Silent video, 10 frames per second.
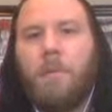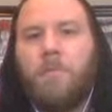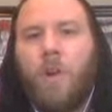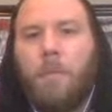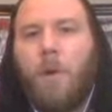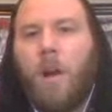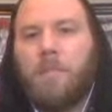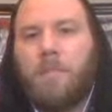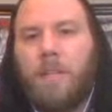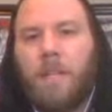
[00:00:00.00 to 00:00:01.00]
Jon
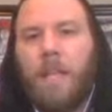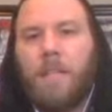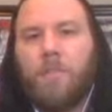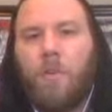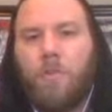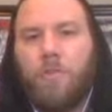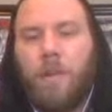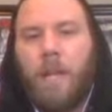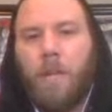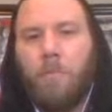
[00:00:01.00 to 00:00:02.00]
Moxley, Lance
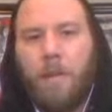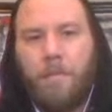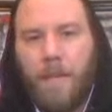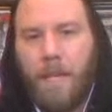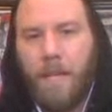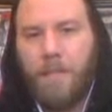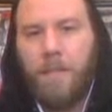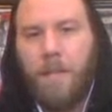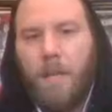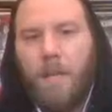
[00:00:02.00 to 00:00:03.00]
Archer, and Rey
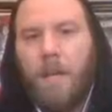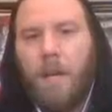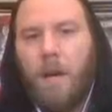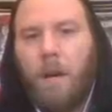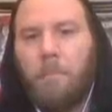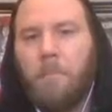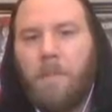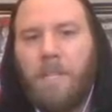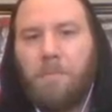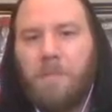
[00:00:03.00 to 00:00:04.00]
Fenix.
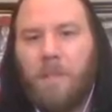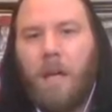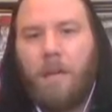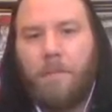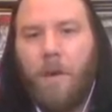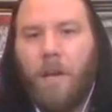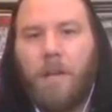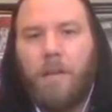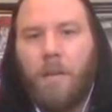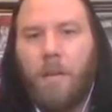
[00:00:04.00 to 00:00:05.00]
This was a lot of
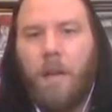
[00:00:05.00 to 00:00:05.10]
fun.